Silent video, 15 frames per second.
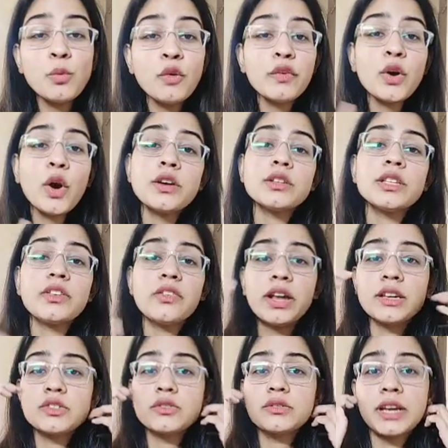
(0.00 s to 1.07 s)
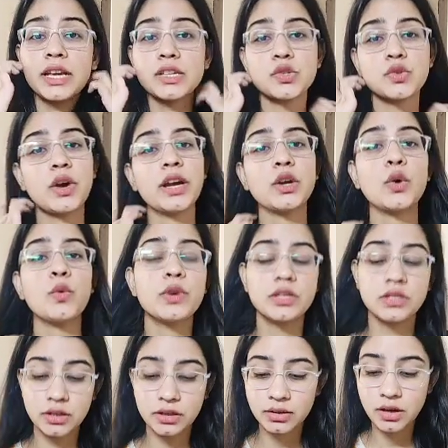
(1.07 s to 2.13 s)
Now, moving on to the next
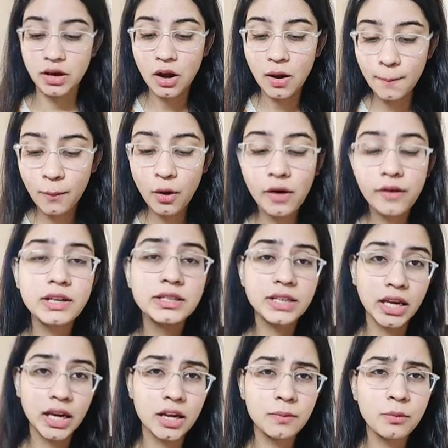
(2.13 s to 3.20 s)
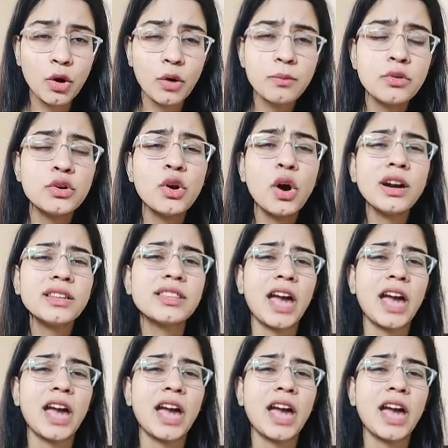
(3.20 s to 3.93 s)
writer, which is Boris Eichenbaum.